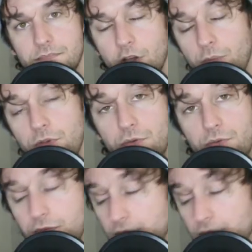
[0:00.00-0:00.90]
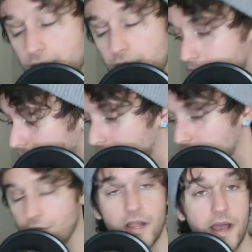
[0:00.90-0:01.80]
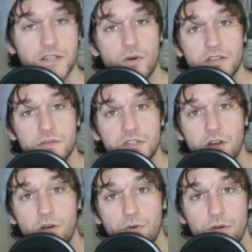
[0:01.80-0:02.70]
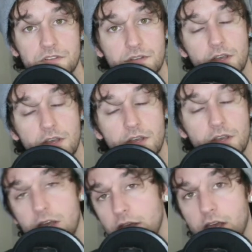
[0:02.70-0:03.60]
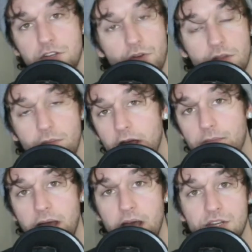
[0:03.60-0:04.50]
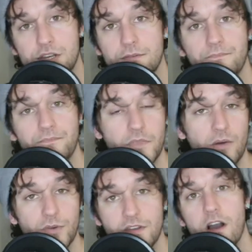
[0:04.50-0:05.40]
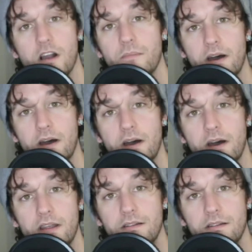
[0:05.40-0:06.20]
I hope you get to relax, watch some Star Wars, enjoy the Bad Batch, and we'll talk about it